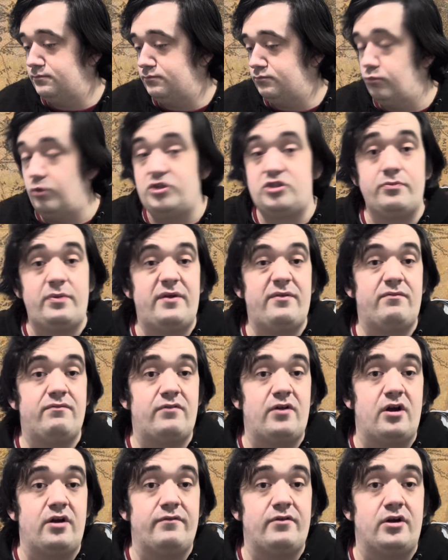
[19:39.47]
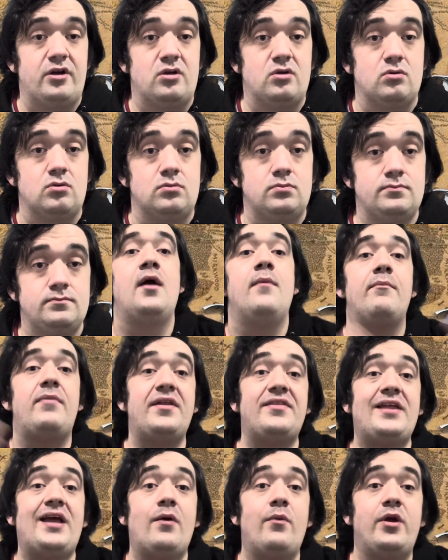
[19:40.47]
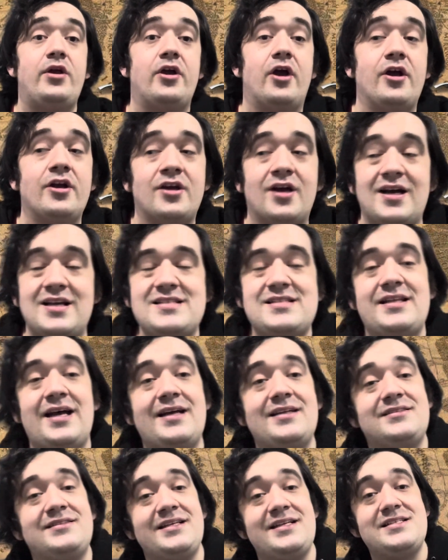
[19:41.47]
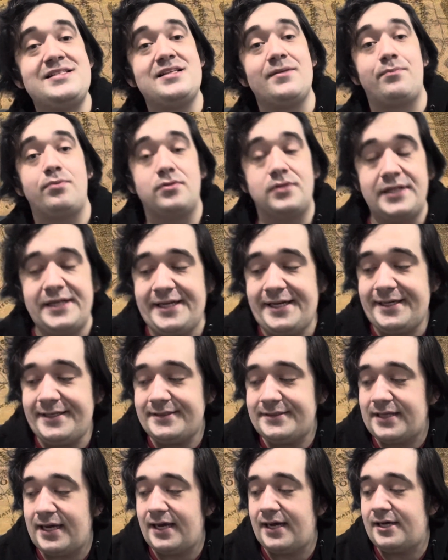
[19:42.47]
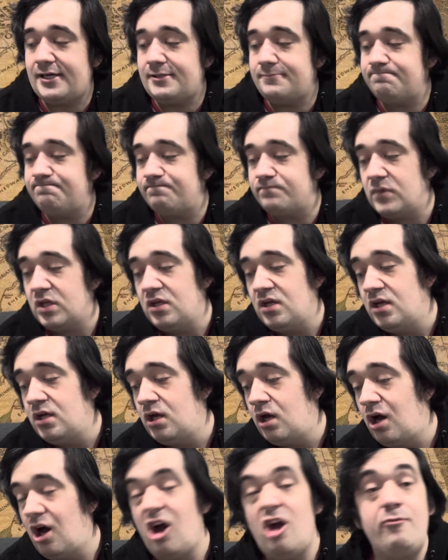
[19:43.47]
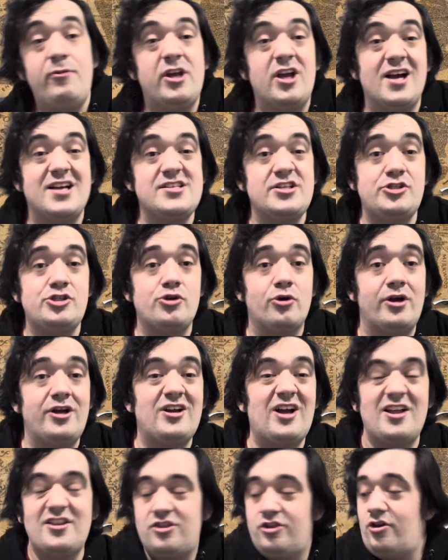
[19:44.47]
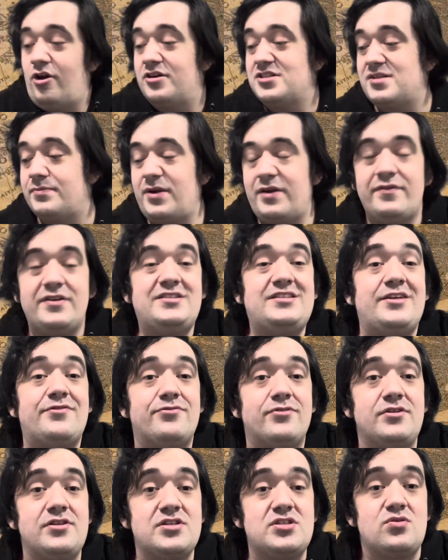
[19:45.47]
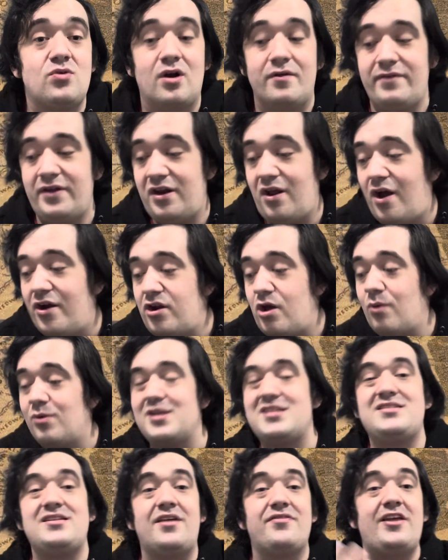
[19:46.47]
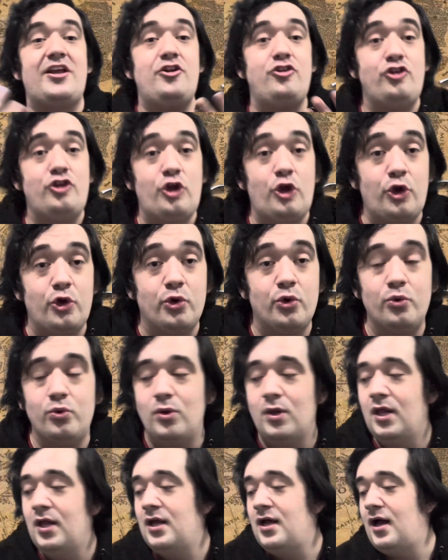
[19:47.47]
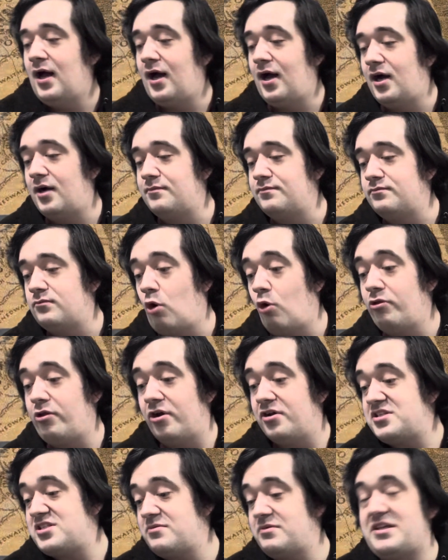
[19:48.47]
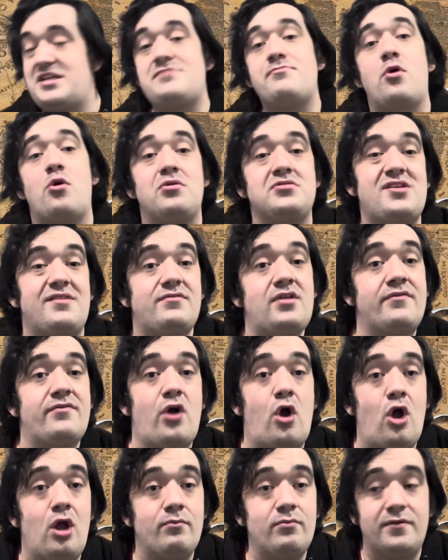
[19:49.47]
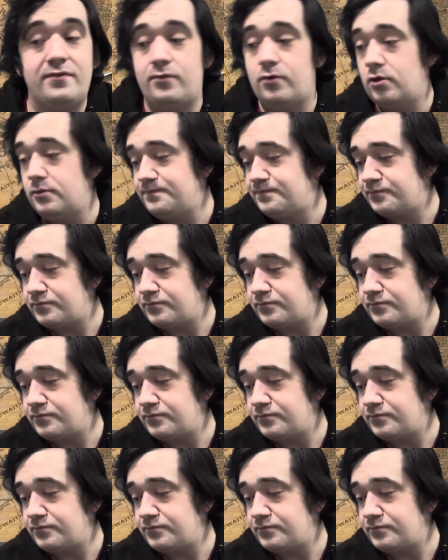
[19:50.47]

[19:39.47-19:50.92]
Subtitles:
which would be very, very cool. But there we go, guys. That is the plan. I hope you guys enjoyed. I know it's a bit of a different sort of video. I know it's nothing new, although some of these models I've never owned before,